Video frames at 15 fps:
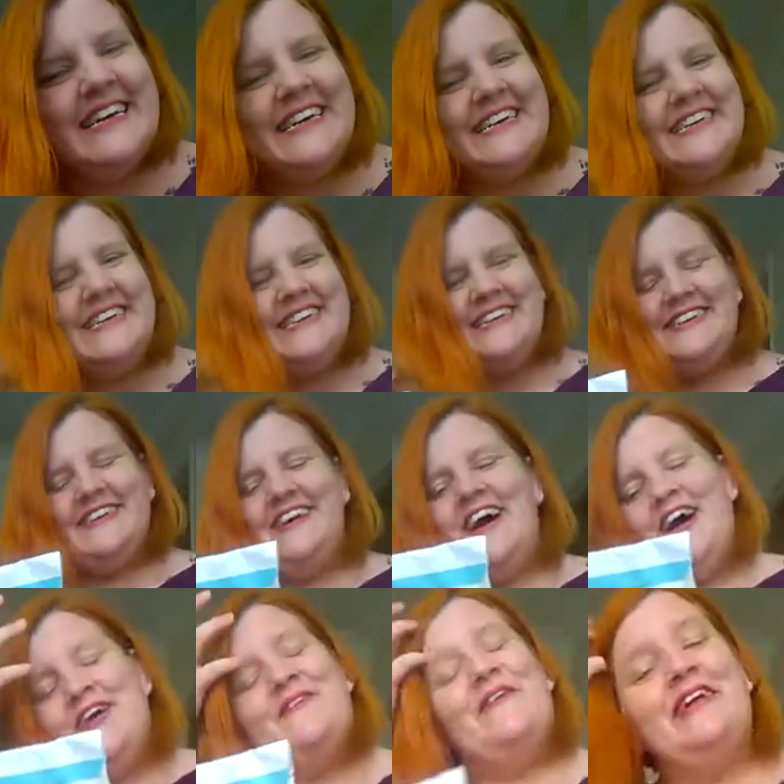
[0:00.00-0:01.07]
I
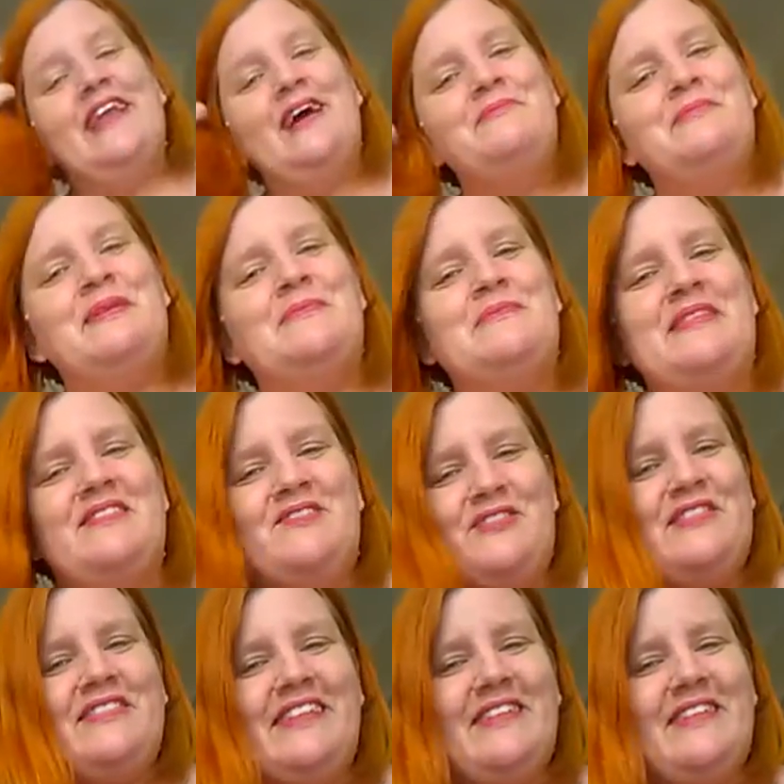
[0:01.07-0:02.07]
quite like being mistress,